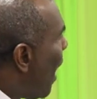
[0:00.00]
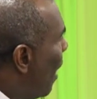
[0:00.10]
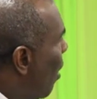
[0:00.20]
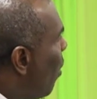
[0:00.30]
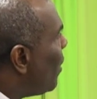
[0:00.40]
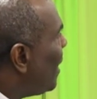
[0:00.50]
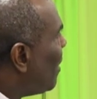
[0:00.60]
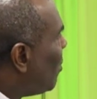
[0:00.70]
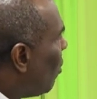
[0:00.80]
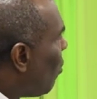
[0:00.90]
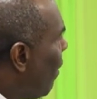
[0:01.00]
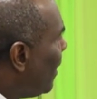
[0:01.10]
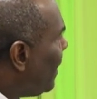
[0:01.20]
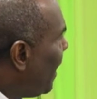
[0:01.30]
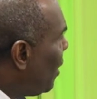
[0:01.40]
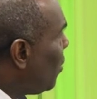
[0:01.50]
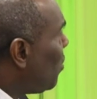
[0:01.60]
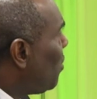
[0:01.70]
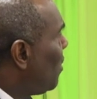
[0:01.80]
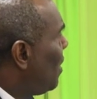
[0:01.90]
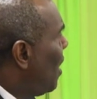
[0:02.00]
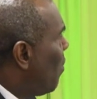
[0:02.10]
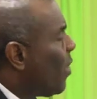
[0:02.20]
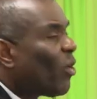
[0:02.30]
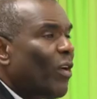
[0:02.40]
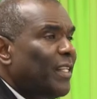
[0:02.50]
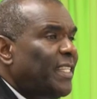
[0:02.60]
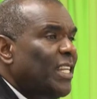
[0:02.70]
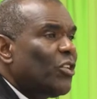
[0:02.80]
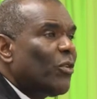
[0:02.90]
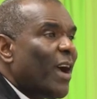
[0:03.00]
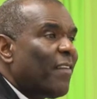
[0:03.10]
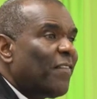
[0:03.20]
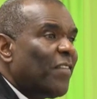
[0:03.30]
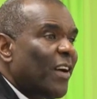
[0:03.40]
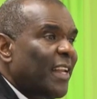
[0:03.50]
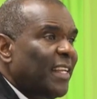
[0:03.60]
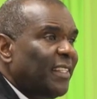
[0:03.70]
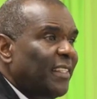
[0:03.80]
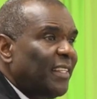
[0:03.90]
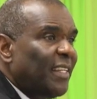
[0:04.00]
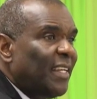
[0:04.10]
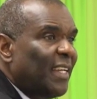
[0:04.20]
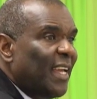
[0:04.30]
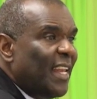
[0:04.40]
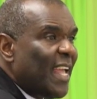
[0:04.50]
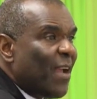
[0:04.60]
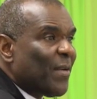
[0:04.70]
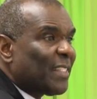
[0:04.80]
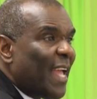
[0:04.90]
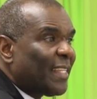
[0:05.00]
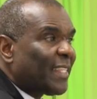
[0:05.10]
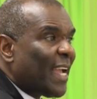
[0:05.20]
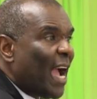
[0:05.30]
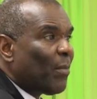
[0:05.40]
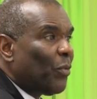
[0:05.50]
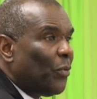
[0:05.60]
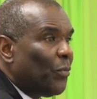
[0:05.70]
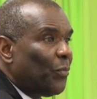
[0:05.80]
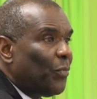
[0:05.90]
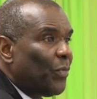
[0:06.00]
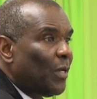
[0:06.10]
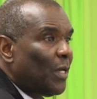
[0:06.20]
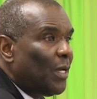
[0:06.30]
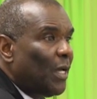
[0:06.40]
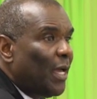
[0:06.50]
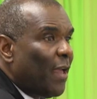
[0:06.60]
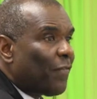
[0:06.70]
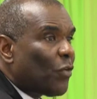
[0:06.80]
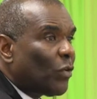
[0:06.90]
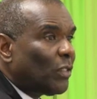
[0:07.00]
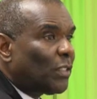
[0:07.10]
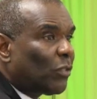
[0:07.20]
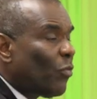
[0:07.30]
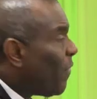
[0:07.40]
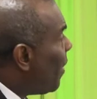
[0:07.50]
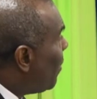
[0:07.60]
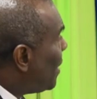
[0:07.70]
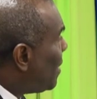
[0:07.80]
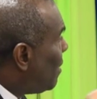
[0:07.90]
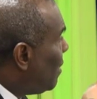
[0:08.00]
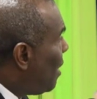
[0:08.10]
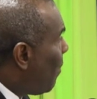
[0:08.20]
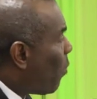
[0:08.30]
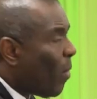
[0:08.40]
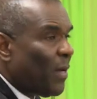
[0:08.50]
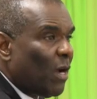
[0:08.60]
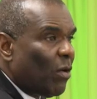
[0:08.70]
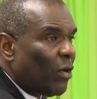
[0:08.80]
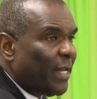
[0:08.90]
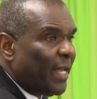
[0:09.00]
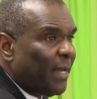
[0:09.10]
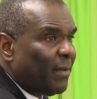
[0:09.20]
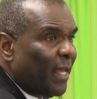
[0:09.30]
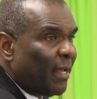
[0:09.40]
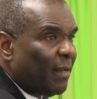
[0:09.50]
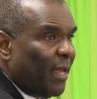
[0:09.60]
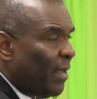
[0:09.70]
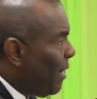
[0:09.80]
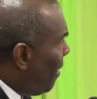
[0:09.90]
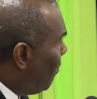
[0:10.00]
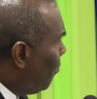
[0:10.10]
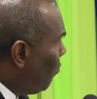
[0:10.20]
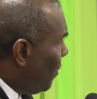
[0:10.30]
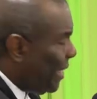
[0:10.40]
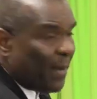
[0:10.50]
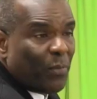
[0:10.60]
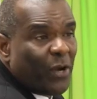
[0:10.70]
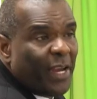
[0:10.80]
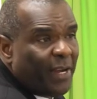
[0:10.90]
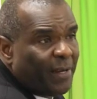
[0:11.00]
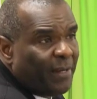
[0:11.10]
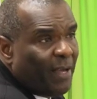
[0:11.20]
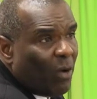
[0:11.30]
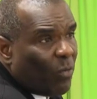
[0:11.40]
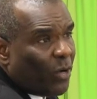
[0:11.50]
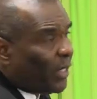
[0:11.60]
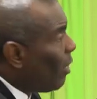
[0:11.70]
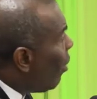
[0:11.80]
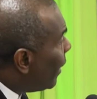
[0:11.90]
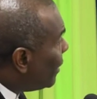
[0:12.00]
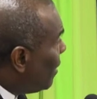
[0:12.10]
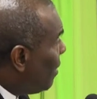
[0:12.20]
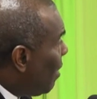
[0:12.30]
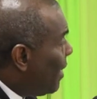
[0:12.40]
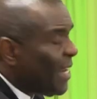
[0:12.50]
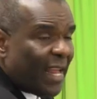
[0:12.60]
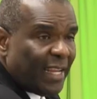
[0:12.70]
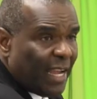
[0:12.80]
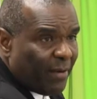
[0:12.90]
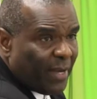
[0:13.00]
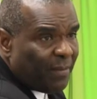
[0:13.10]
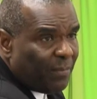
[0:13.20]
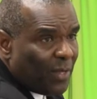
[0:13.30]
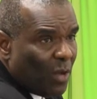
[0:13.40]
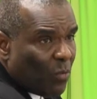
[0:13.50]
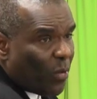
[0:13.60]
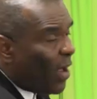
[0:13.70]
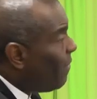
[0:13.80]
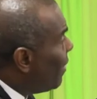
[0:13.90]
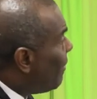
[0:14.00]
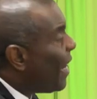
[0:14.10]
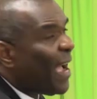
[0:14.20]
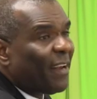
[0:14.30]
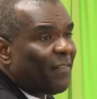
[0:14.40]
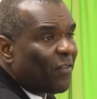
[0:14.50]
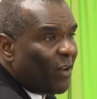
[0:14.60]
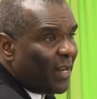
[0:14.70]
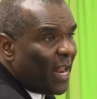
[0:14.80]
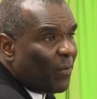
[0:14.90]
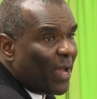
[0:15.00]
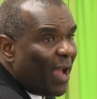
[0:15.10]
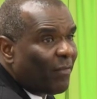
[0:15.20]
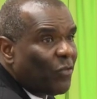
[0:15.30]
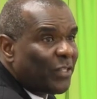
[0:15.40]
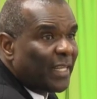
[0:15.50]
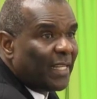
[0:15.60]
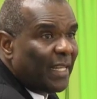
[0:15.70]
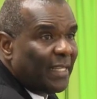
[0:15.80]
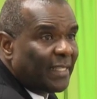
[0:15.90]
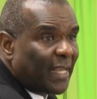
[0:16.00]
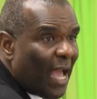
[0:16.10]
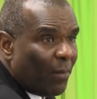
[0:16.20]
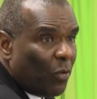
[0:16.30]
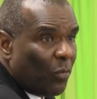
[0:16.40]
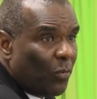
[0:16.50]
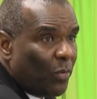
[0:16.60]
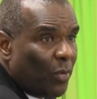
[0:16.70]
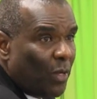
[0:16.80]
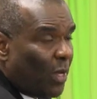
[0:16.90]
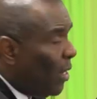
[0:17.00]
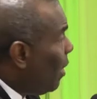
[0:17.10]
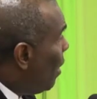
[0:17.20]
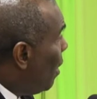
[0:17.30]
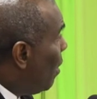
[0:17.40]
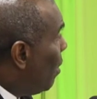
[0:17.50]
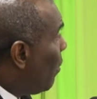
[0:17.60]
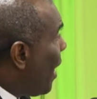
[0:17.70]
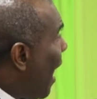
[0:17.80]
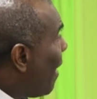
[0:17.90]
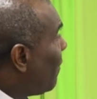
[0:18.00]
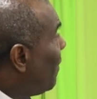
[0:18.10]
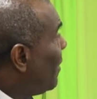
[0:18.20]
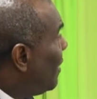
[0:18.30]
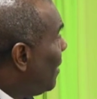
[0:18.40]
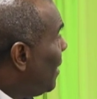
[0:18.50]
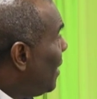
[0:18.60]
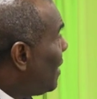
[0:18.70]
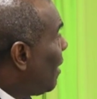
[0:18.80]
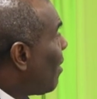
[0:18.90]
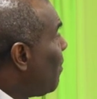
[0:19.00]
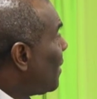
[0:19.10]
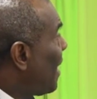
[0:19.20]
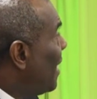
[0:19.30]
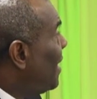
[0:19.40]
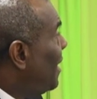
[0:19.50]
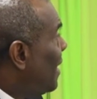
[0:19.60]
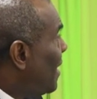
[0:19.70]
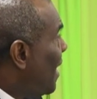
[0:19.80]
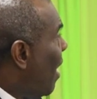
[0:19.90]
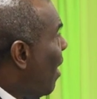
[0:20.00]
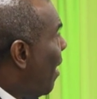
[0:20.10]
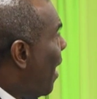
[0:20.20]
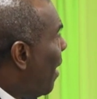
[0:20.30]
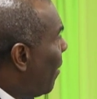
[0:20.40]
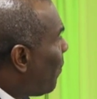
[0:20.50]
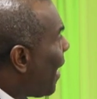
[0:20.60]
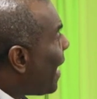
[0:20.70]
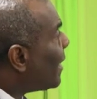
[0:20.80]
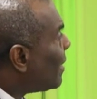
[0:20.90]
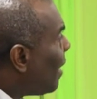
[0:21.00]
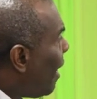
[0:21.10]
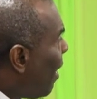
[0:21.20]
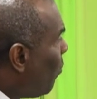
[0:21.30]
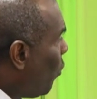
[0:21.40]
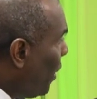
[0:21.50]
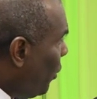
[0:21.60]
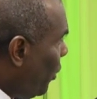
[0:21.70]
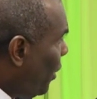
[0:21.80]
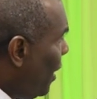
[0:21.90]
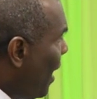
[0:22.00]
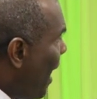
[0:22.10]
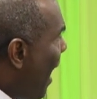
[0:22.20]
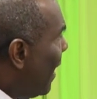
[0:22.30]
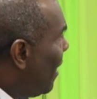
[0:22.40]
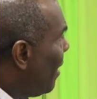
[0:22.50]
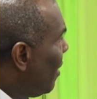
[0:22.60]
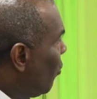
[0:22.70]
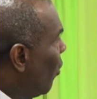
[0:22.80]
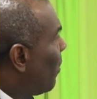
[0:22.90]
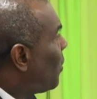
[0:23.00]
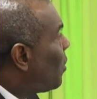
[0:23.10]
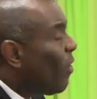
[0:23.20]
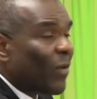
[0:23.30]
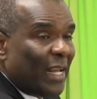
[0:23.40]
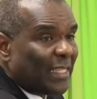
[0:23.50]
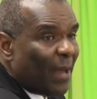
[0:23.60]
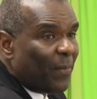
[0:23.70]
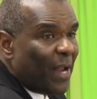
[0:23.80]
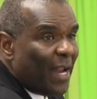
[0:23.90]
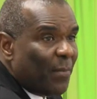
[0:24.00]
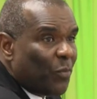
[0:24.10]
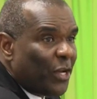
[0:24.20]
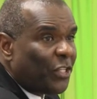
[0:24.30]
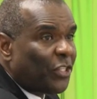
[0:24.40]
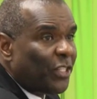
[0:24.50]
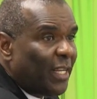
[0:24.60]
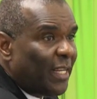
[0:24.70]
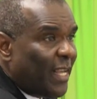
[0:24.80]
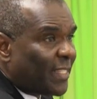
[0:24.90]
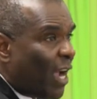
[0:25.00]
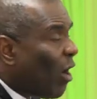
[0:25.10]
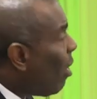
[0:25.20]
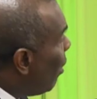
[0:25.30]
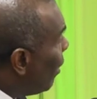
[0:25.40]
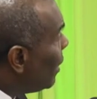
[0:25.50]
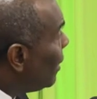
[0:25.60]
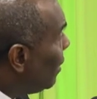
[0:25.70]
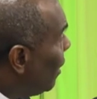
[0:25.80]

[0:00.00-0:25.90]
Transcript: allow this to continue, we'll continue to have flooding in areas like Scarborough. If Cook's River was probably all the debris were cut on that area, we would have never had the flooding that we have recently in Scarborough. We have circumstances. This is a pass, a bridge, and you observe what has happened at the bridge. There's a clogged